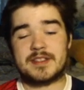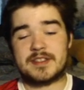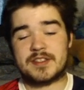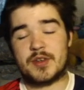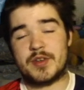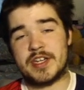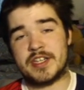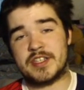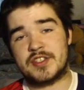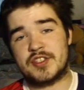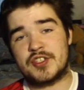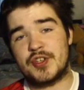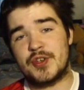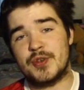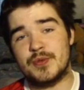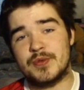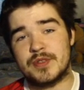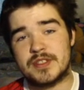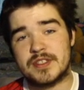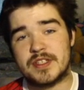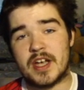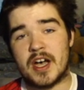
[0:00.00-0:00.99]
It's only a
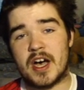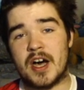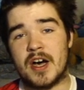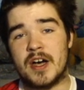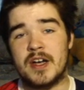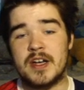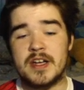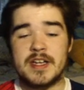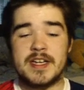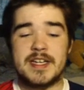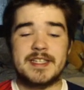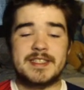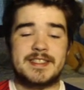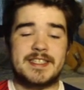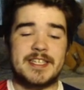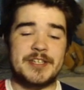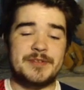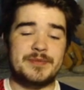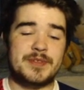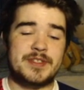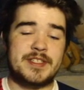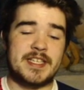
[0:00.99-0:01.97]
2-star
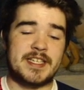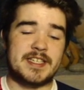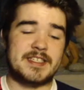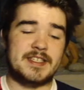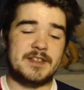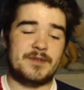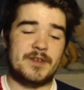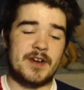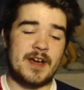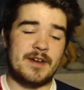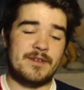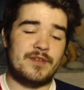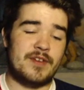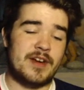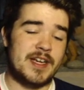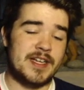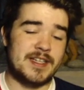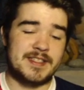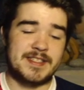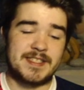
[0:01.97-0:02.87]
team, 65 rated,